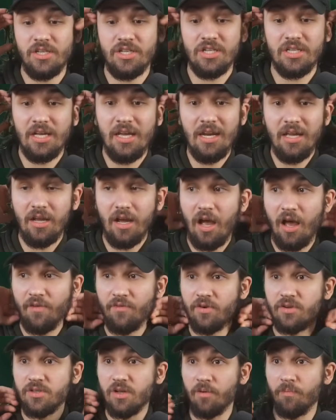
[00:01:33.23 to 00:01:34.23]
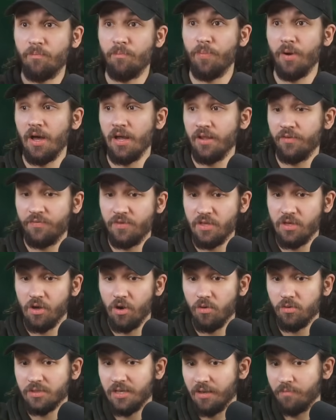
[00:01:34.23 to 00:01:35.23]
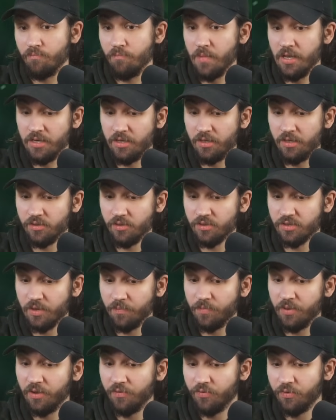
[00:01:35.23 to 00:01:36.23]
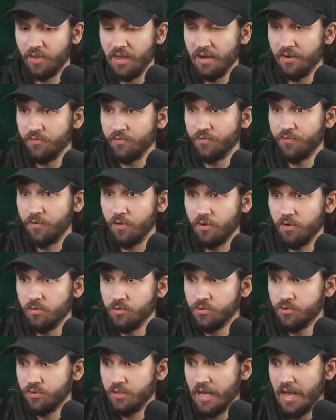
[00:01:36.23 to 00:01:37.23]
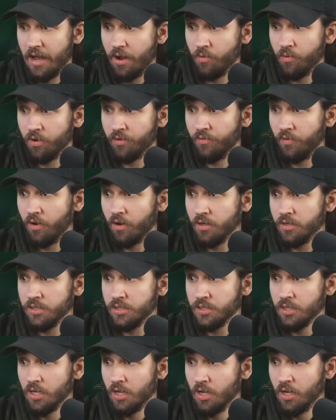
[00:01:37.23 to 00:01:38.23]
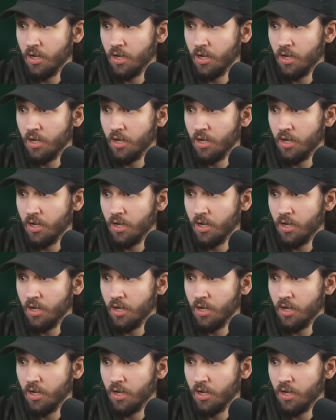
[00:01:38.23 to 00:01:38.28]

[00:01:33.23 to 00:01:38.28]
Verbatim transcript: It just kind of covers our butt if he goes, like, minions or something for that Inferno Tower of ours.